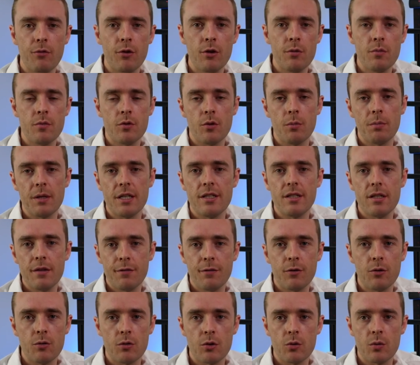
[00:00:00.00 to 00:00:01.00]
rooms or be
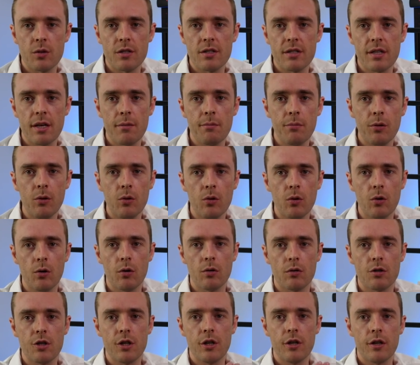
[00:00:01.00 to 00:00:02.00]
difficult to assemble
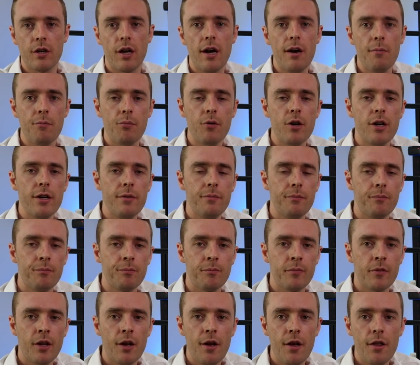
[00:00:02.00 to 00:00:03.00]
or turn upright.
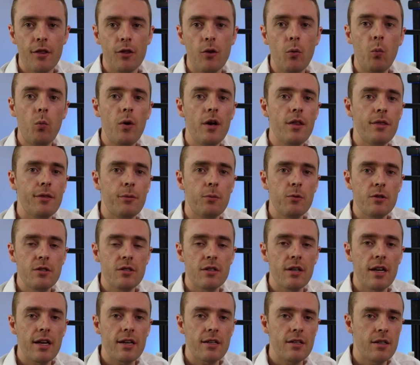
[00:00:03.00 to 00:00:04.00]
The width was
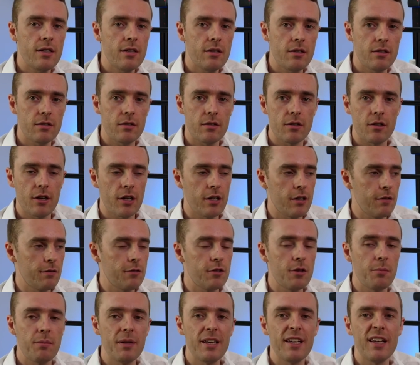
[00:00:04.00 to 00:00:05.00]
selected kind of
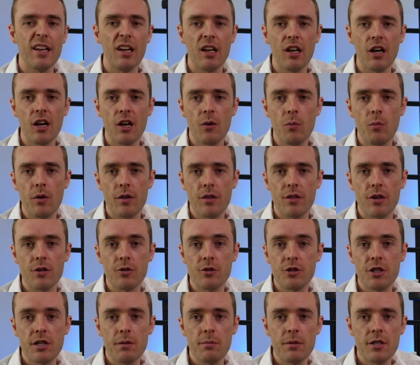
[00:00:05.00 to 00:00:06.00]
to be in line with those
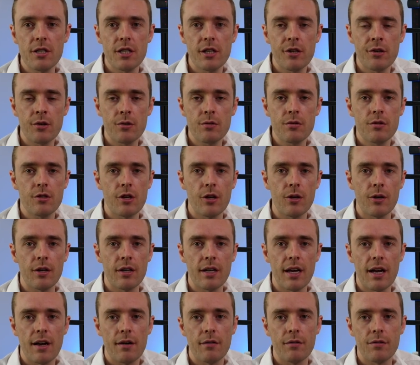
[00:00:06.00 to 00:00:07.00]
sheet materials, so you
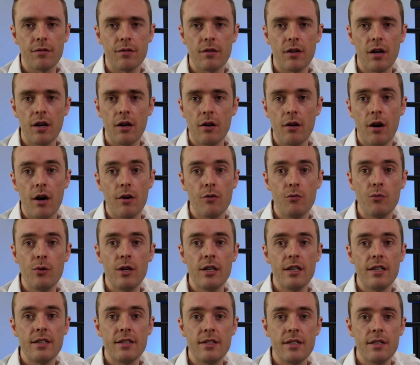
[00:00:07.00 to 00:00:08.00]
can have a
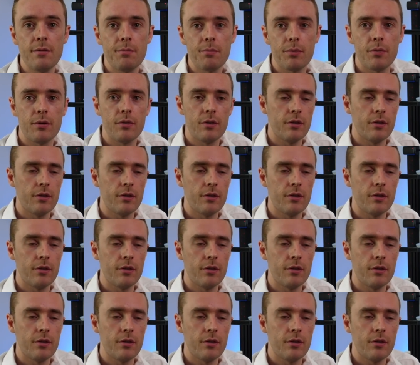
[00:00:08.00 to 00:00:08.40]
really deep